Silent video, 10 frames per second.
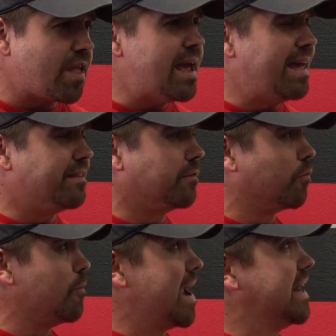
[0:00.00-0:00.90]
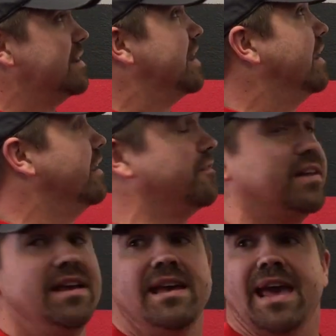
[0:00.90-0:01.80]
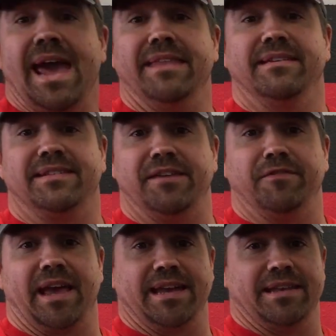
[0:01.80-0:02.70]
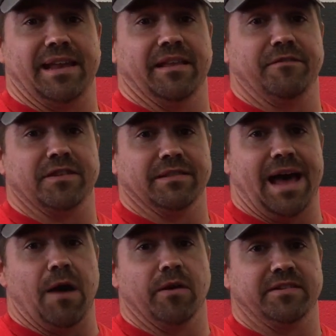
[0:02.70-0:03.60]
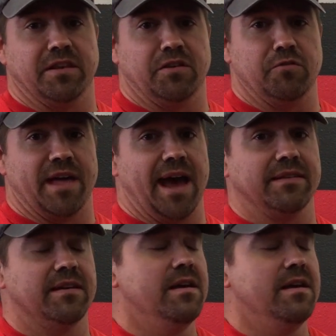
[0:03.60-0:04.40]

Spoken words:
and the Romanian deadlift and the stiff-legged deadlift allow us to do that.